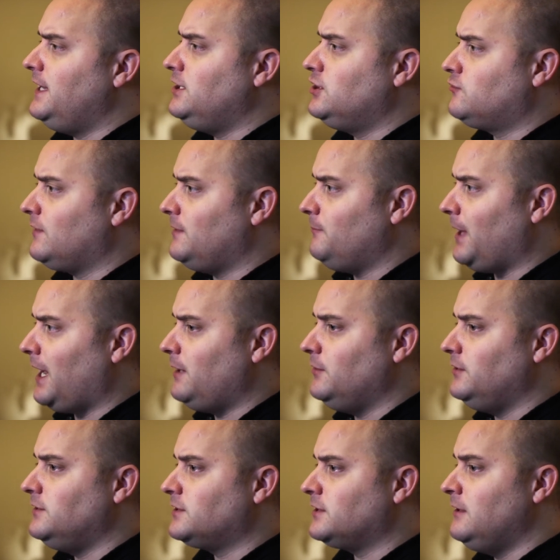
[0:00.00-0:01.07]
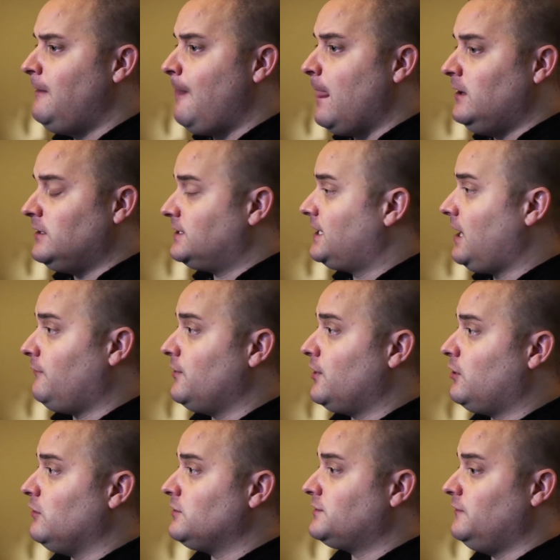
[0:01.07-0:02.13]
interim payments to cover the
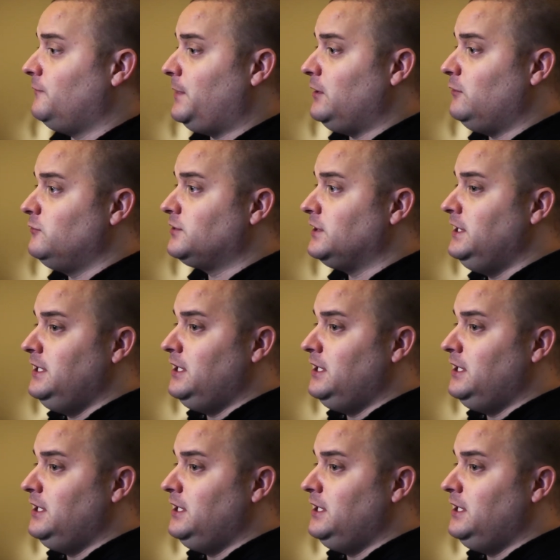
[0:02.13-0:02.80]
cost of bills.